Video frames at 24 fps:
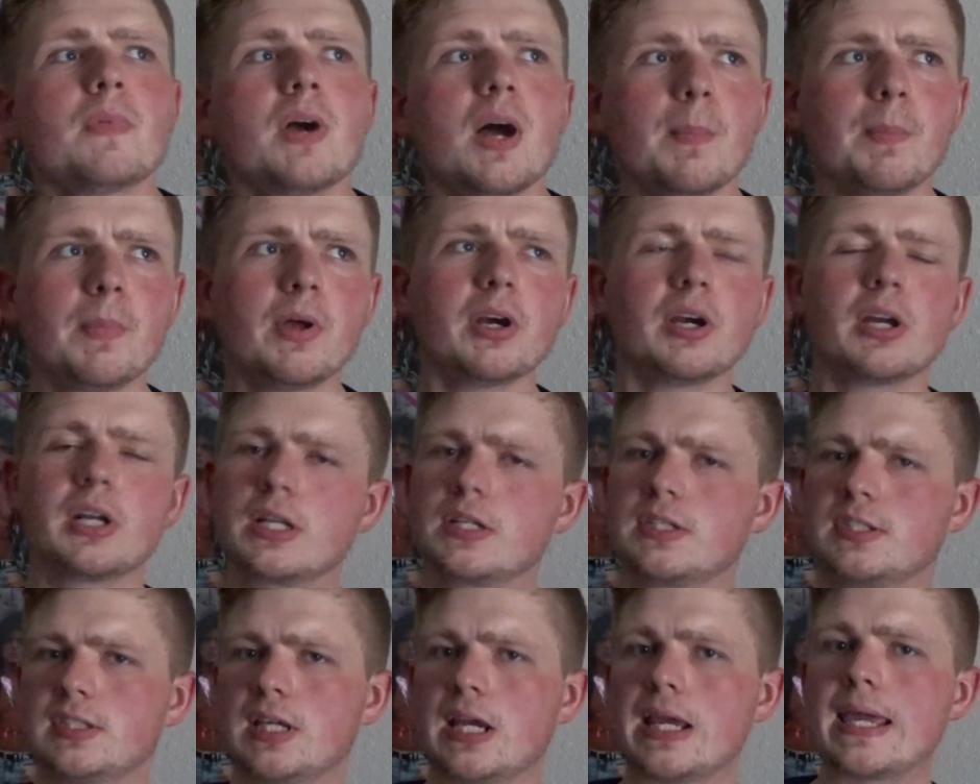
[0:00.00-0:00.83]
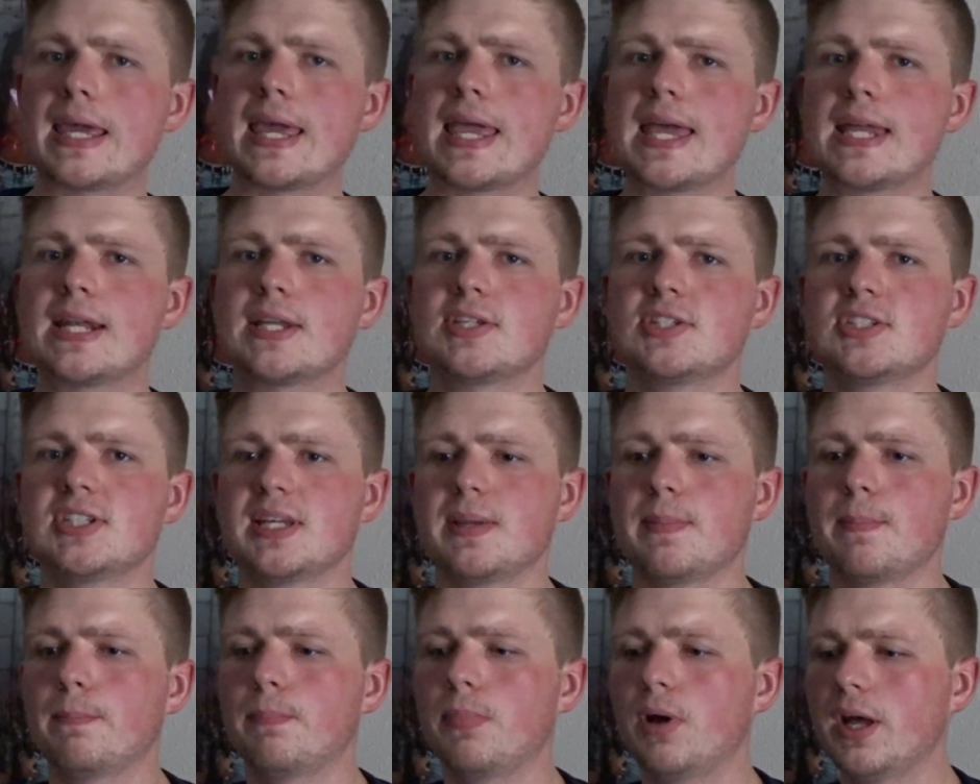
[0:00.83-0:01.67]
I'm not going to say
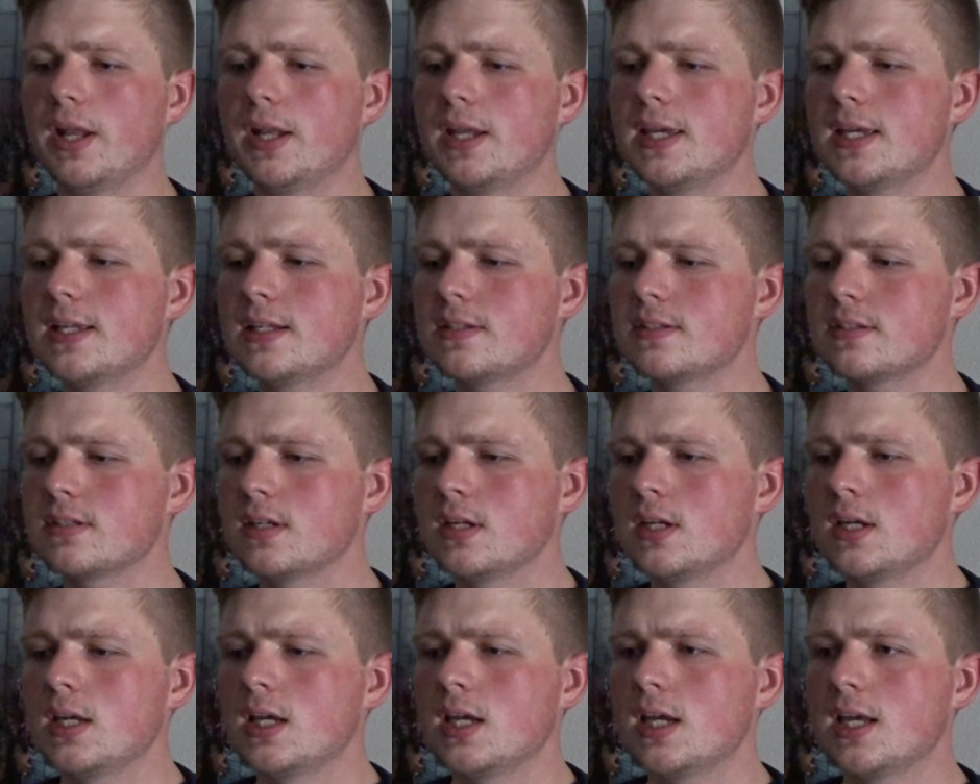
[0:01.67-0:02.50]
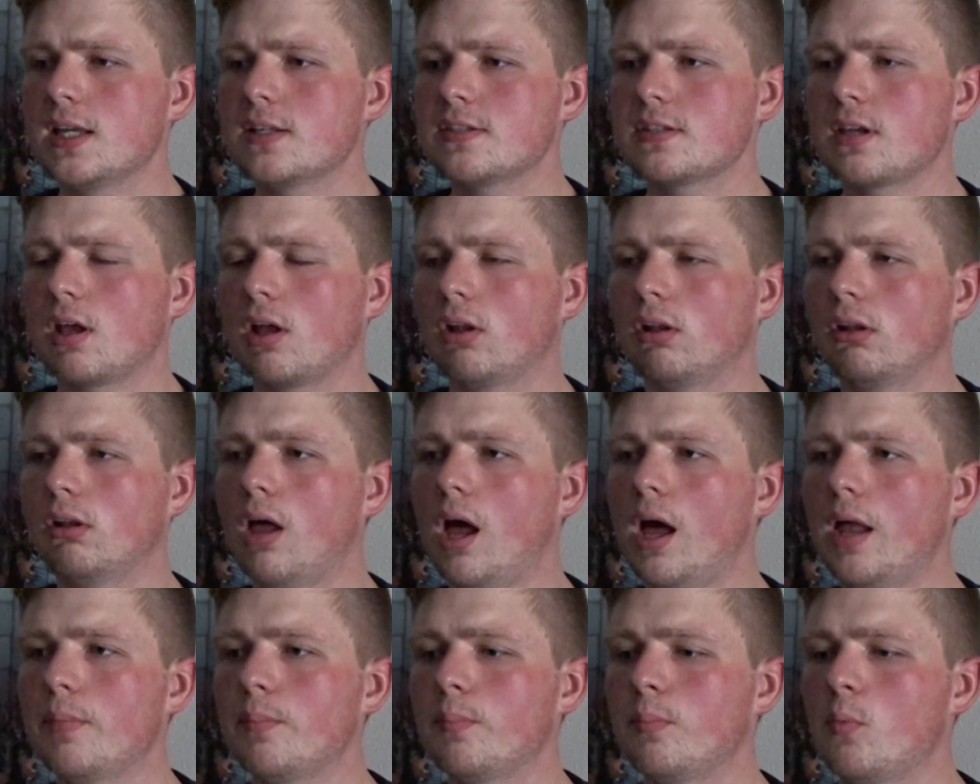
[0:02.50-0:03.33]
innocent, but it's it's a
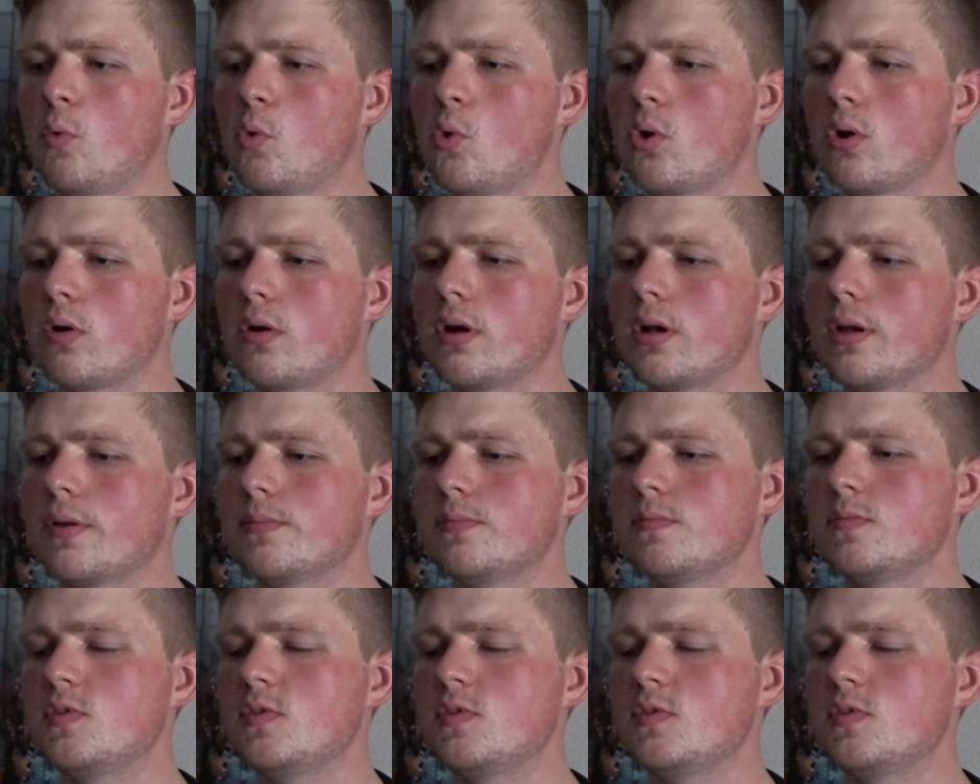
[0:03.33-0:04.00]
lot more